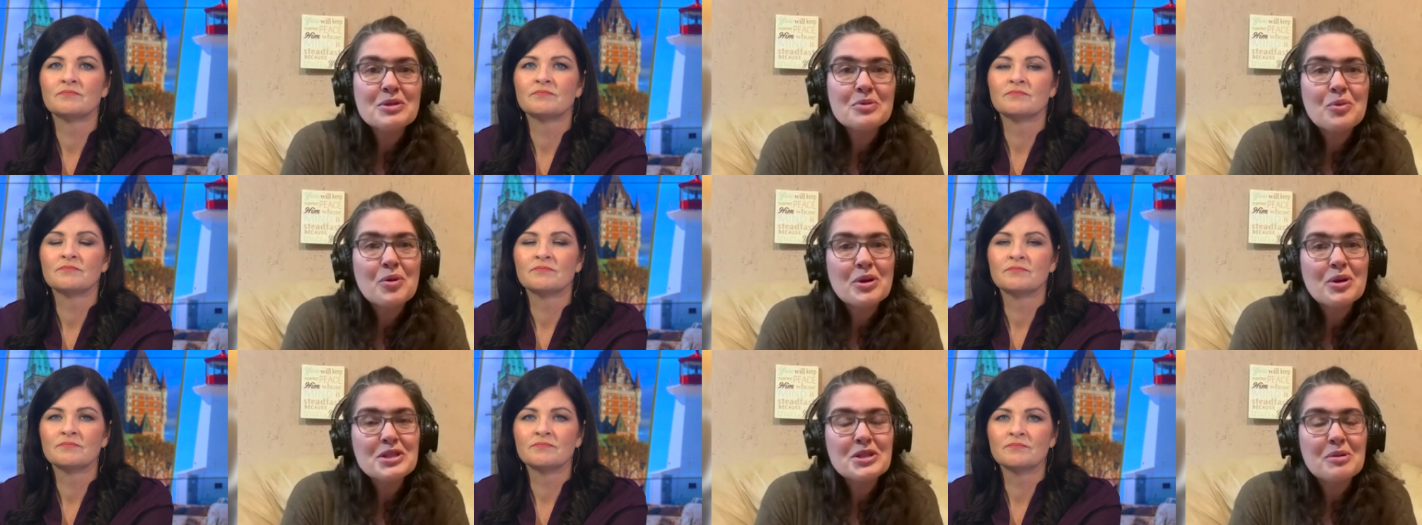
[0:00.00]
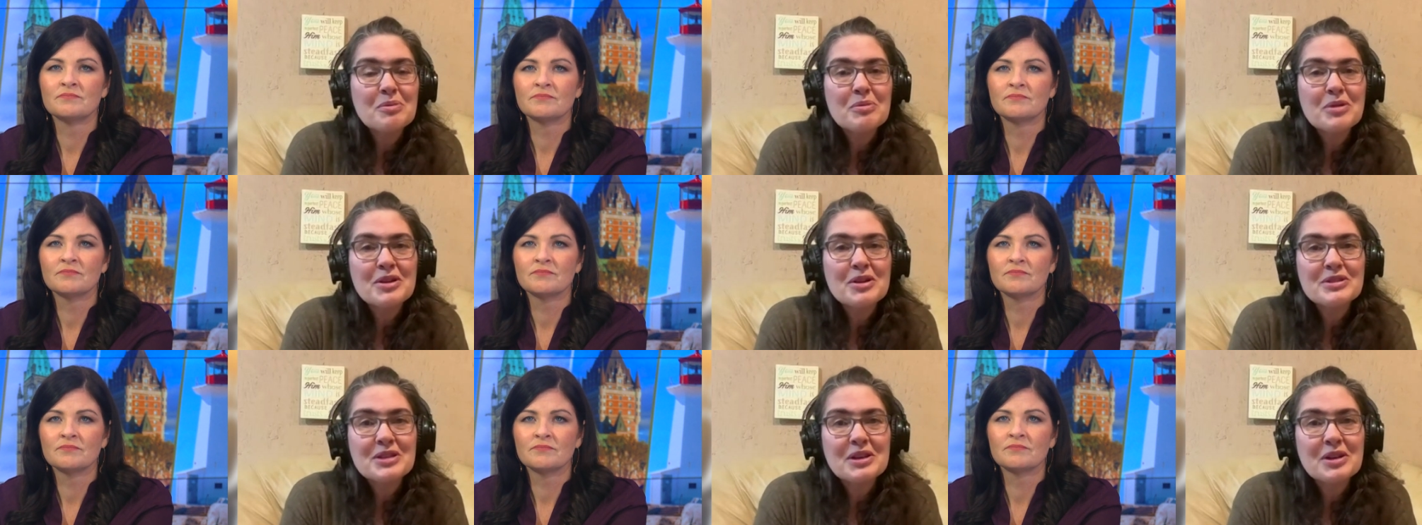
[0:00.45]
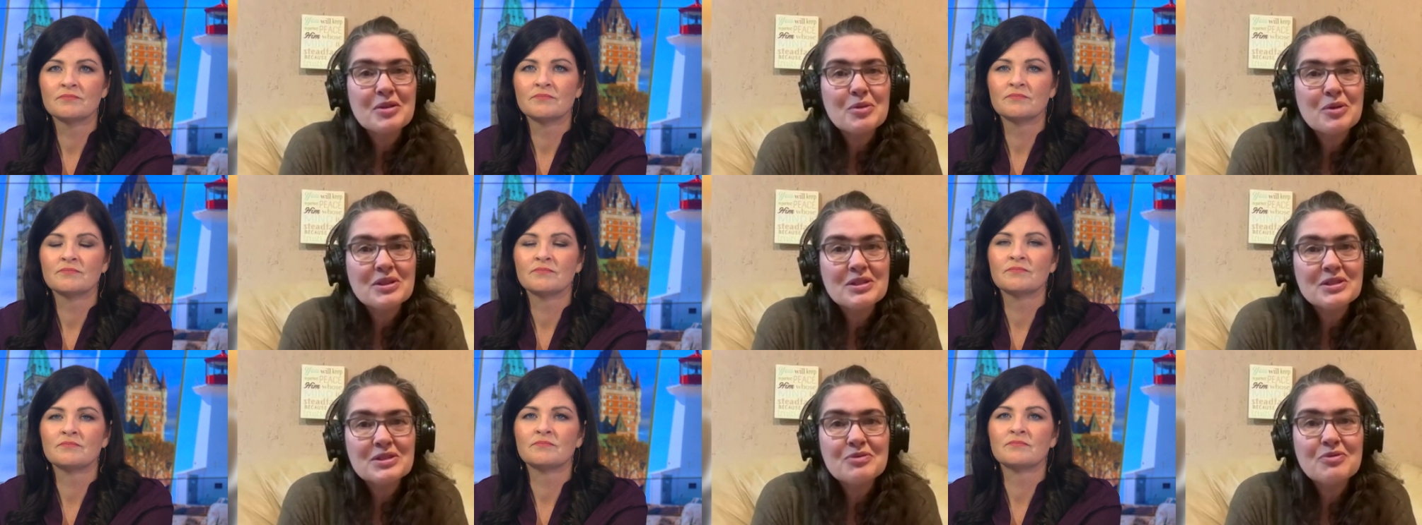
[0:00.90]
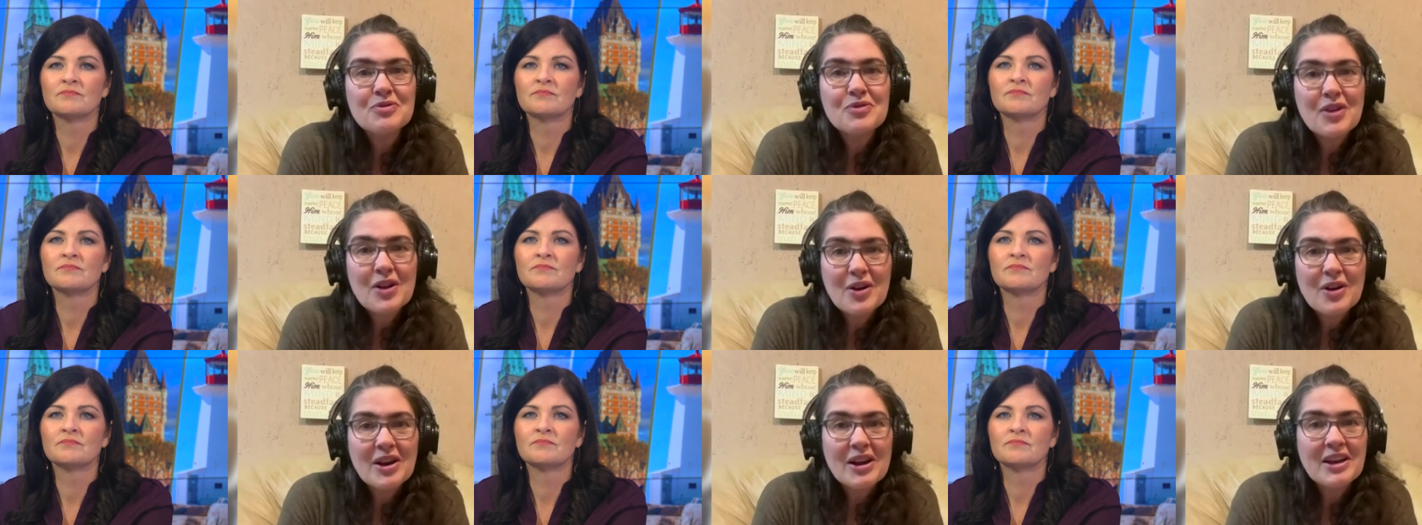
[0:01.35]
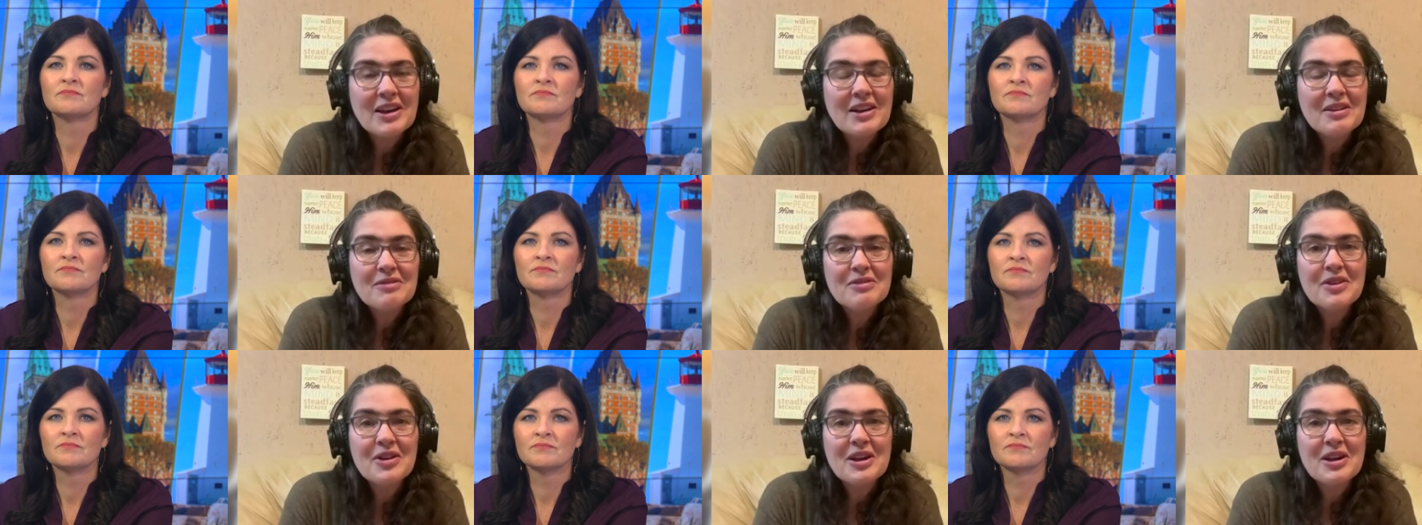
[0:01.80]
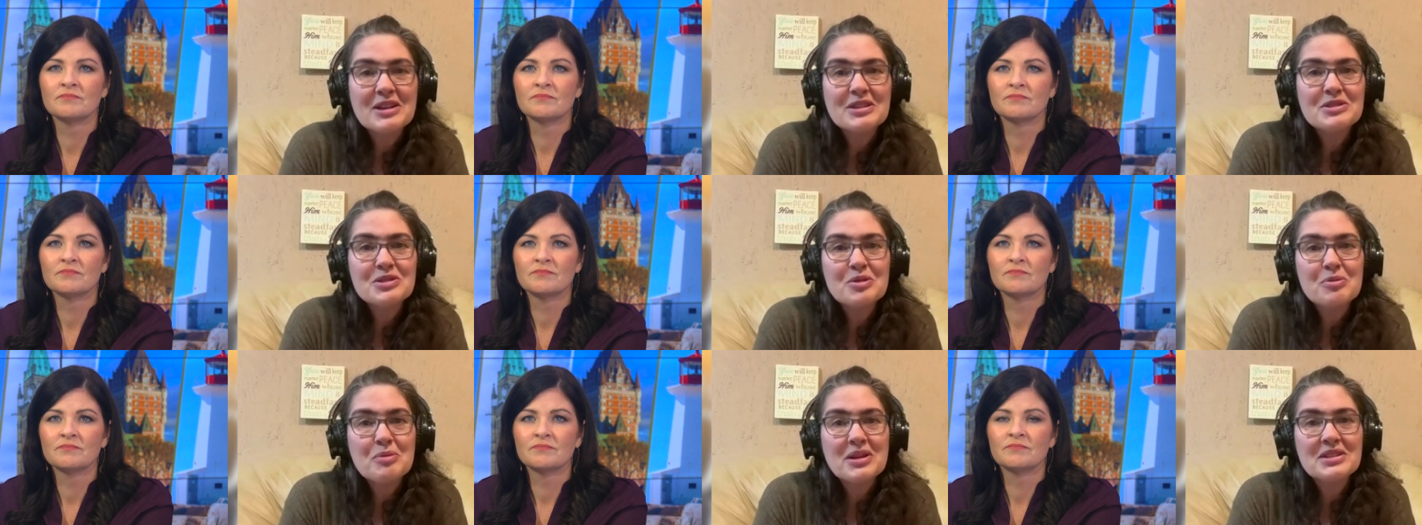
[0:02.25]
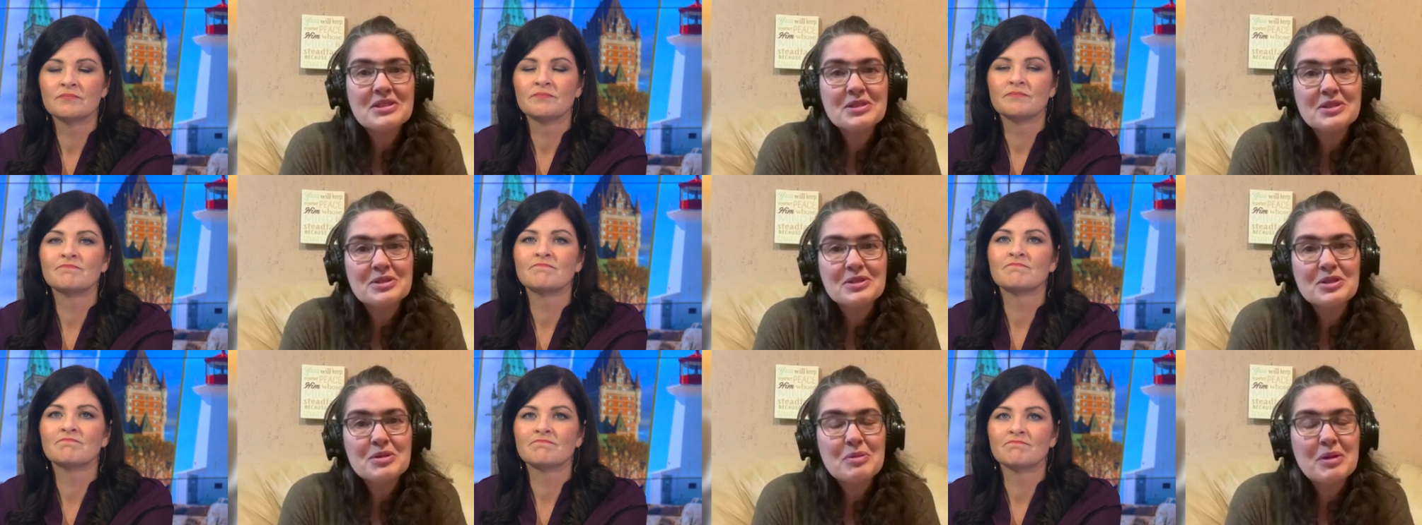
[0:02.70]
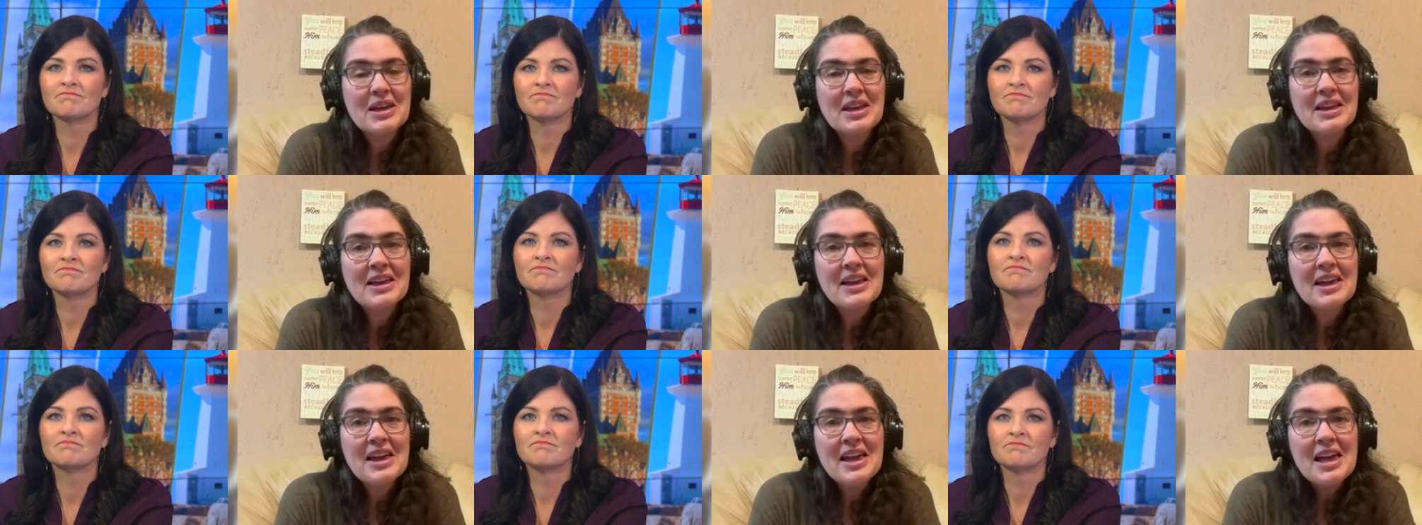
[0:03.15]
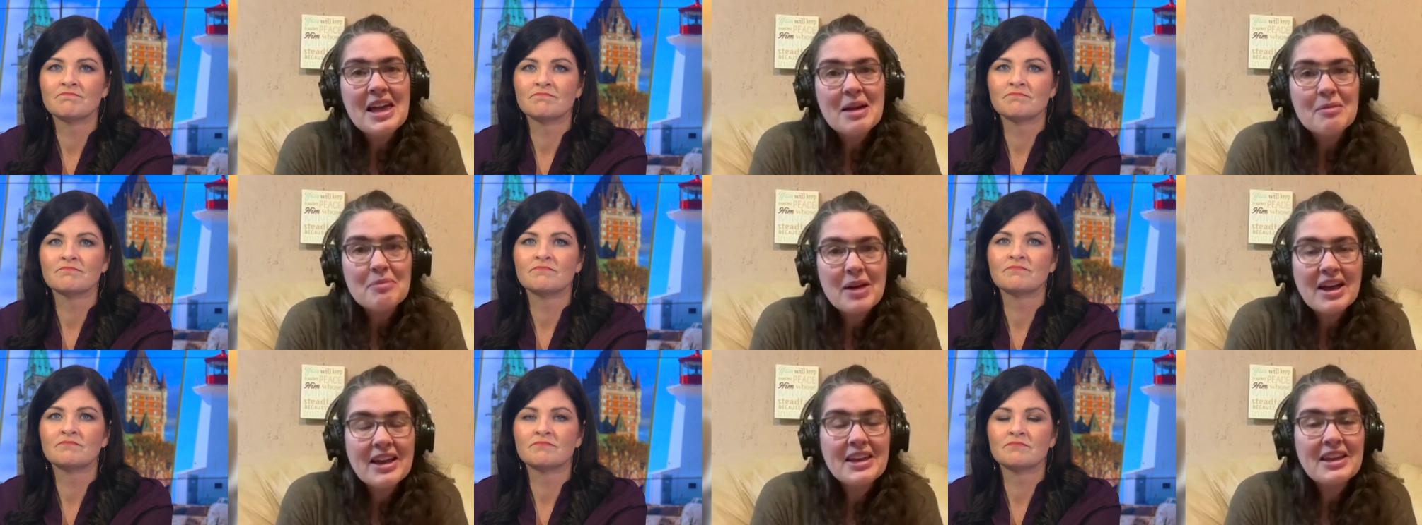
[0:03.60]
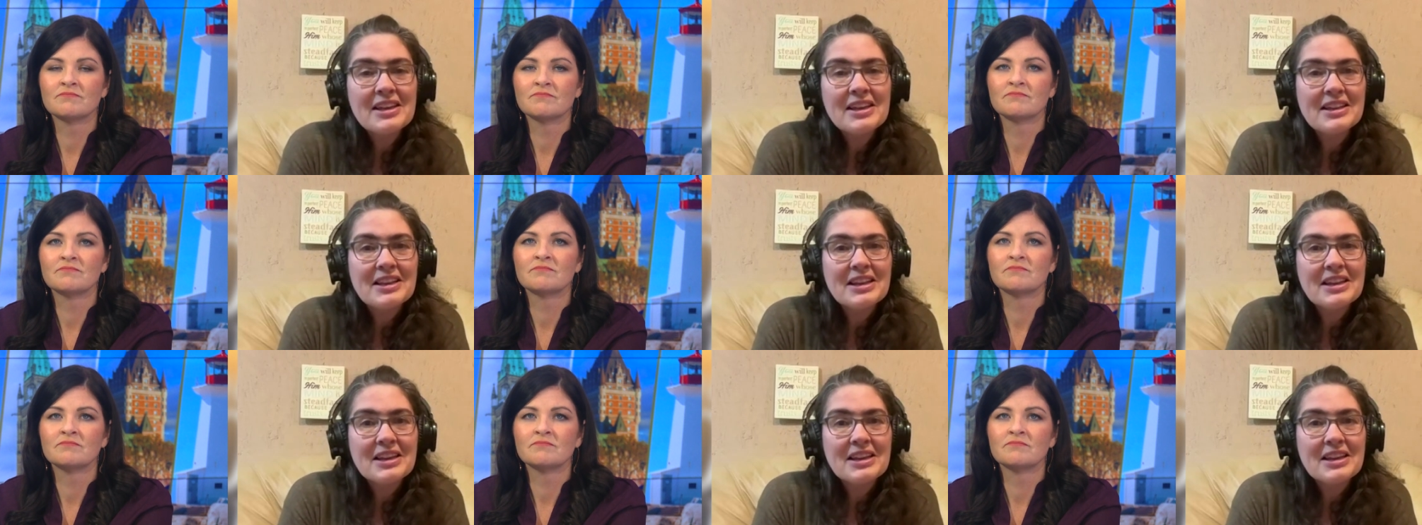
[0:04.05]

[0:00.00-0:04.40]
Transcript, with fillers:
Speaker 1: Praise and worship music was very, very instrumental to me and that